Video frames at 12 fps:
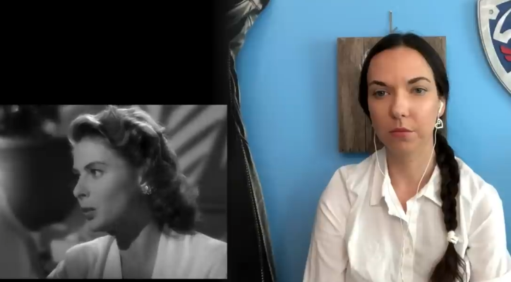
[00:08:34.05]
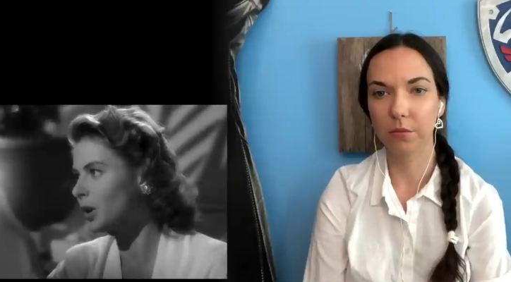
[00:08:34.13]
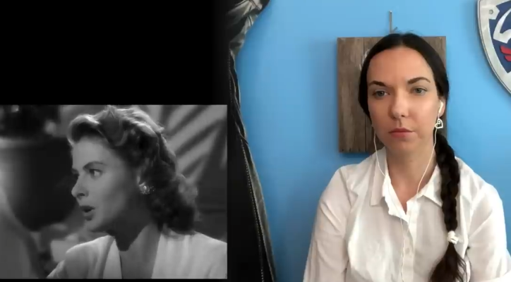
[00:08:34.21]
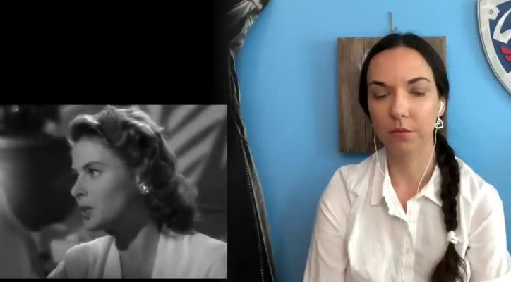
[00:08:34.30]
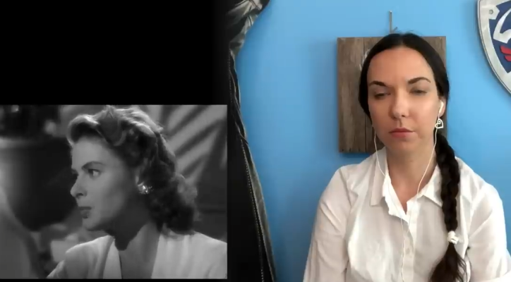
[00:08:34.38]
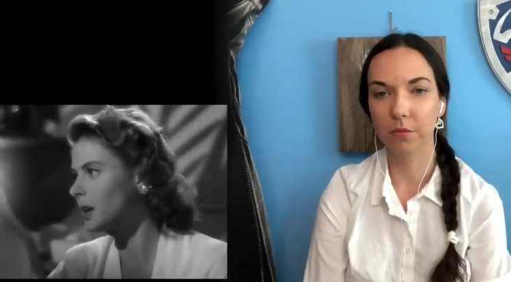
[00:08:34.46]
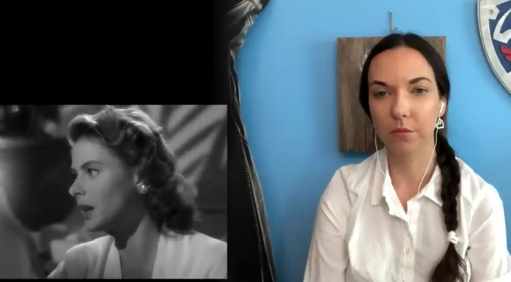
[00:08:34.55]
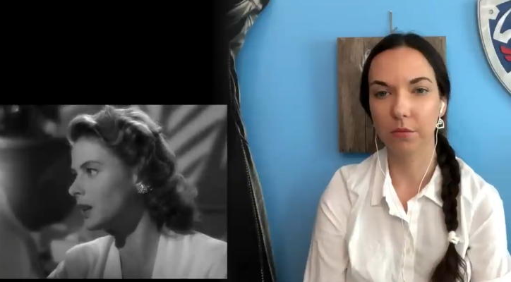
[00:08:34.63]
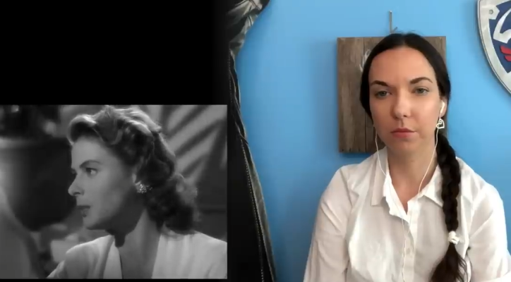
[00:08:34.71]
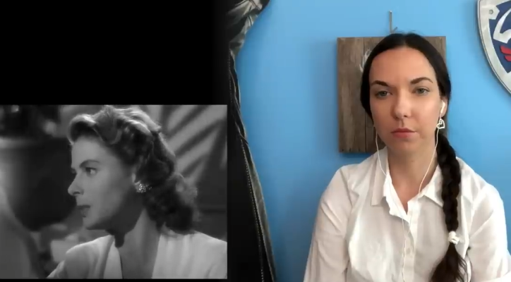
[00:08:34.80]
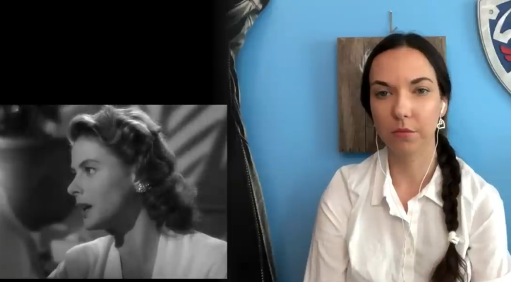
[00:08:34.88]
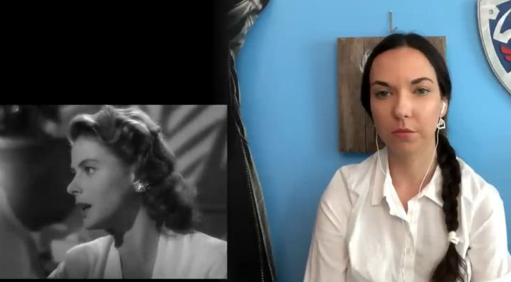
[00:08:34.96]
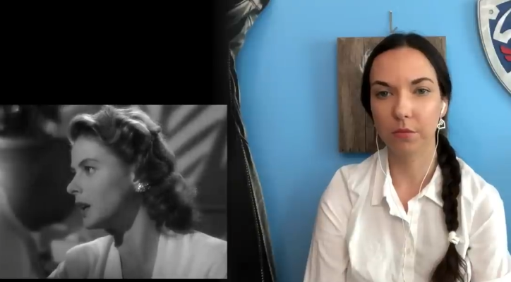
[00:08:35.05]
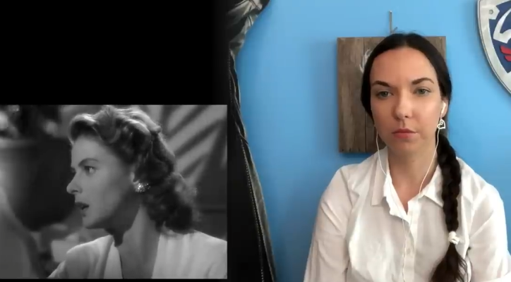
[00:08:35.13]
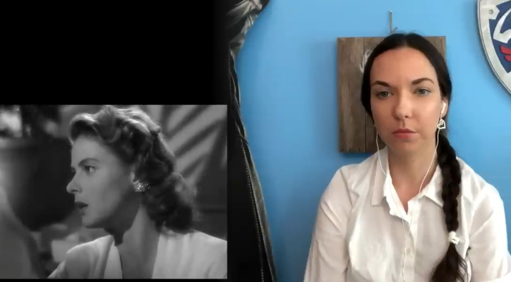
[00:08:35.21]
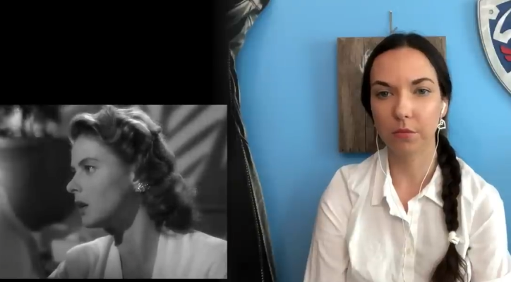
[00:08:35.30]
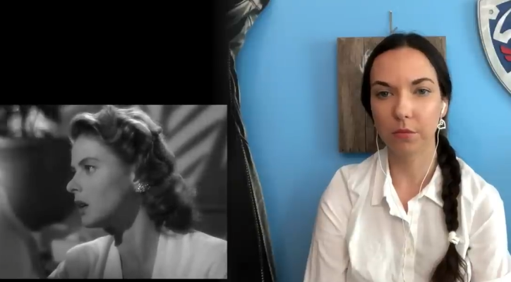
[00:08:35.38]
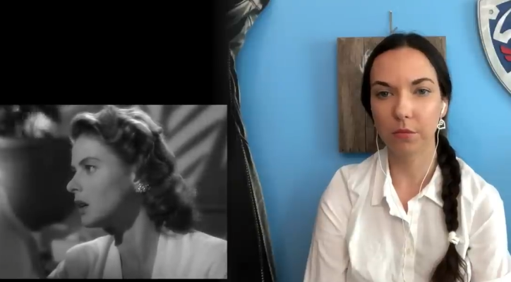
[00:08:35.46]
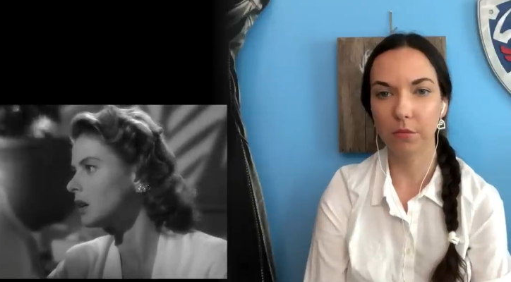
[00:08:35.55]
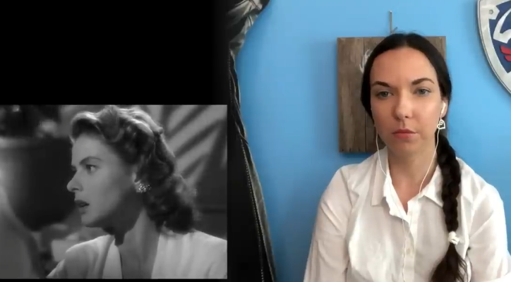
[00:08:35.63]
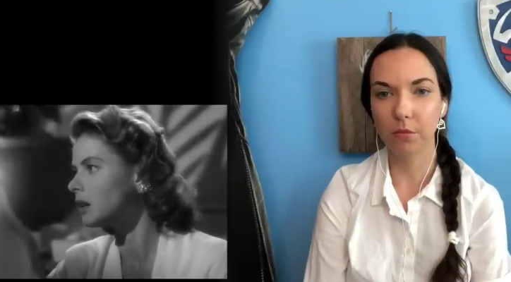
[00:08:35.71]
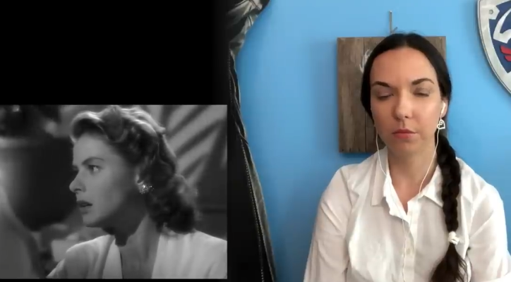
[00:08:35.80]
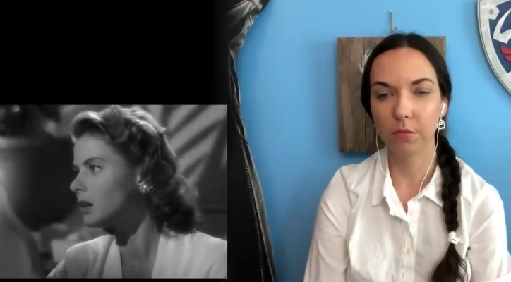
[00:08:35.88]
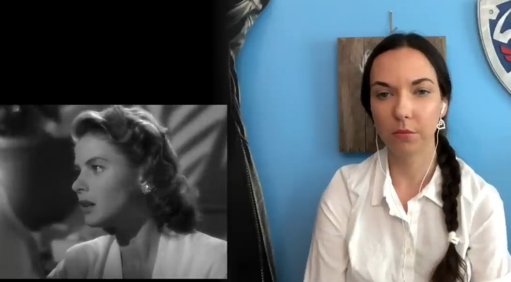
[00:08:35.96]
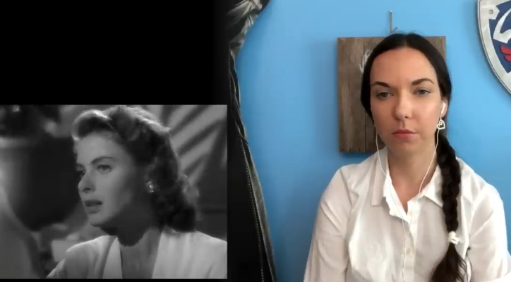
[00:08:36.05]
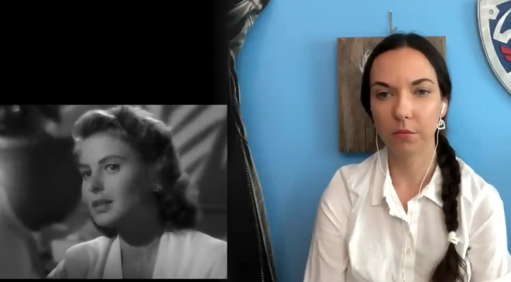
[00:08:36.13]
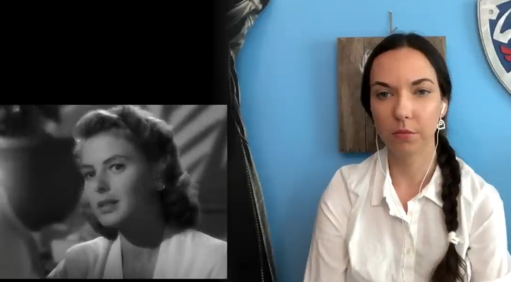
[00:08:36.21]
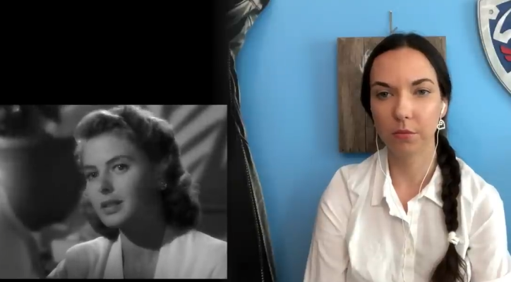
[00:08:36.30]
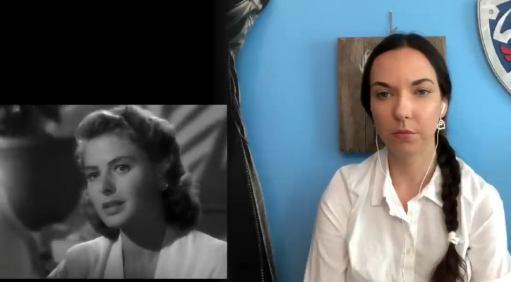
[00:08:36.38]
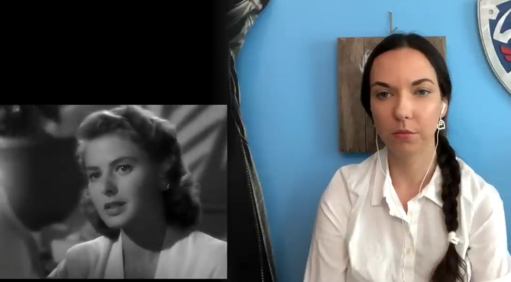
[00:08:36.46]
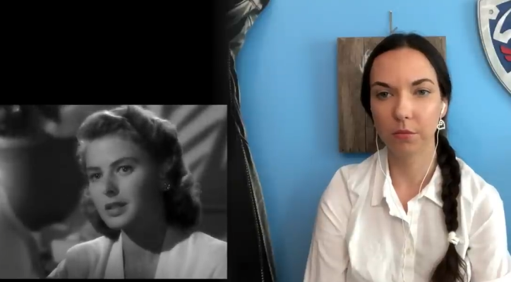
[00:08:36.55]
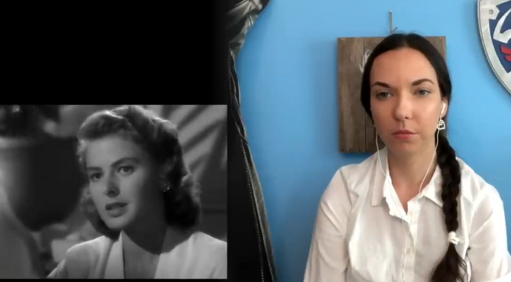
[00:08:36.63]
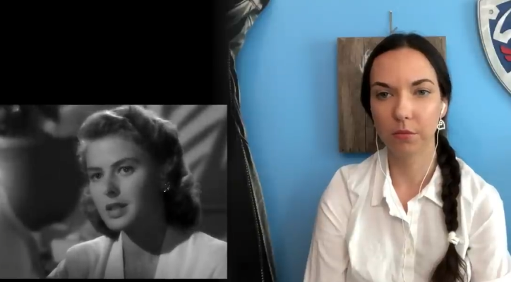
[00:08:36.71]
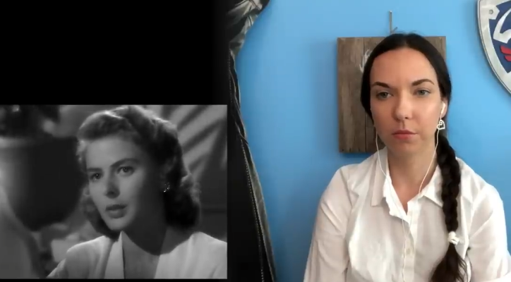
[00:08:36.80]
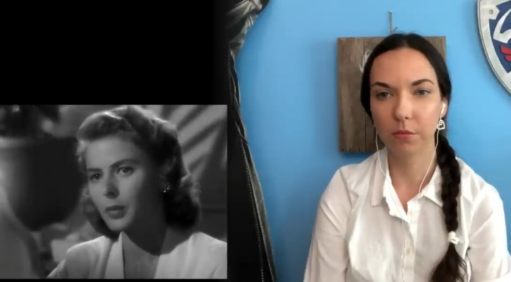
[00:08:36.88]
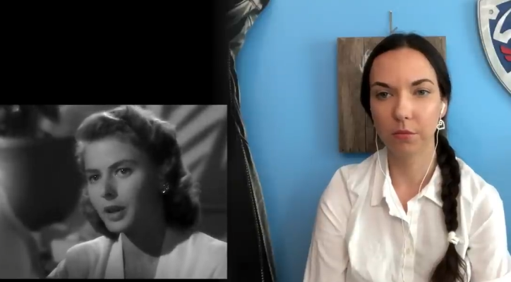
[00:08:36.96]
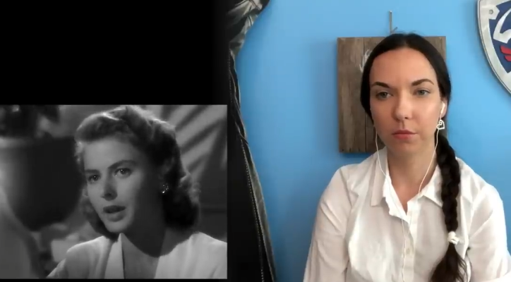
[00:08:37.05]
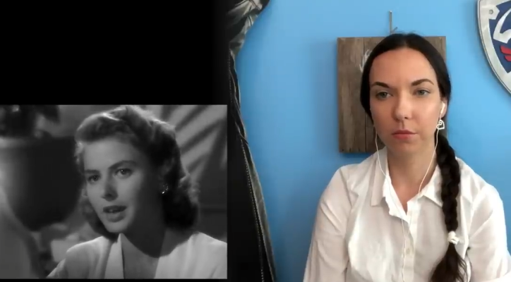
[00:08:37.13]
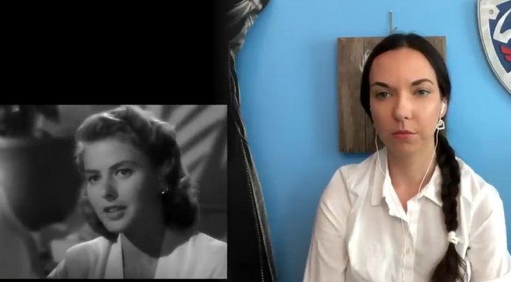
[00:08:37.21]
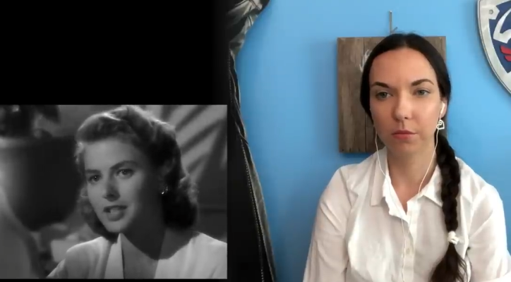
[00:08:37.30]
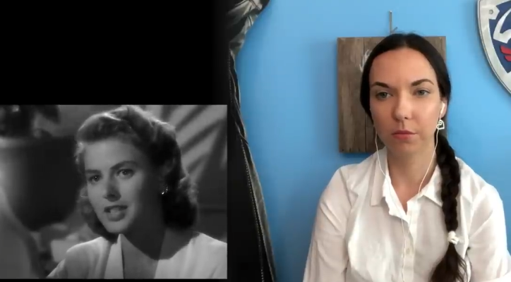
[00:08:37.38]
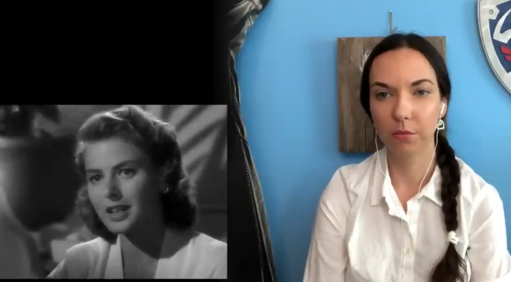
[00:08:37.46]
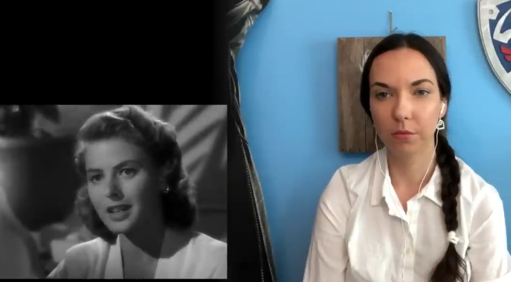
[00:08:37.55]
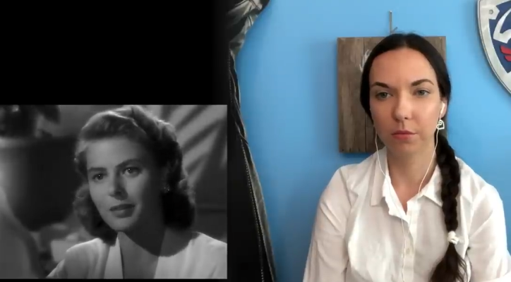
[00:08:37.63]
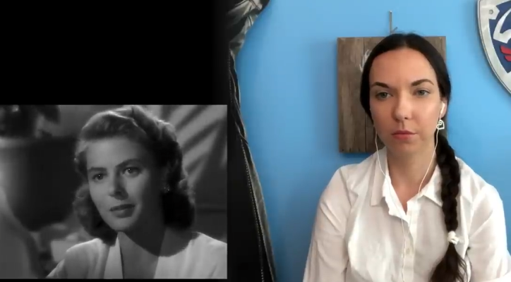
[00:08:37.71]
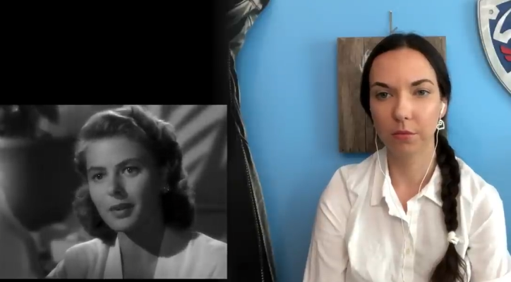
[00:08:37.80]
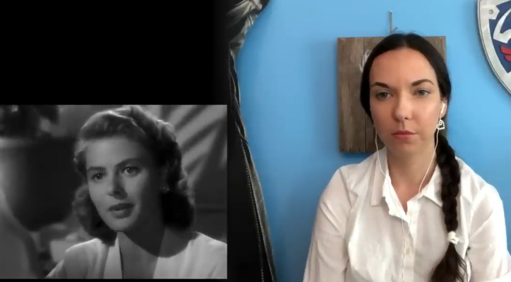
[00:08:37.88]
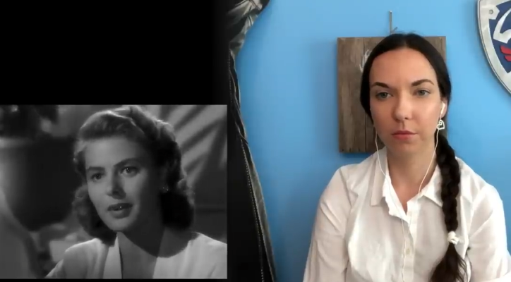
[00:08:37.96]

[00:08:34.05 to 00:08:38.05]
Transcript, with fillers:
Speaker 1: The boy who's playing the piano, Somewhere I've seen him.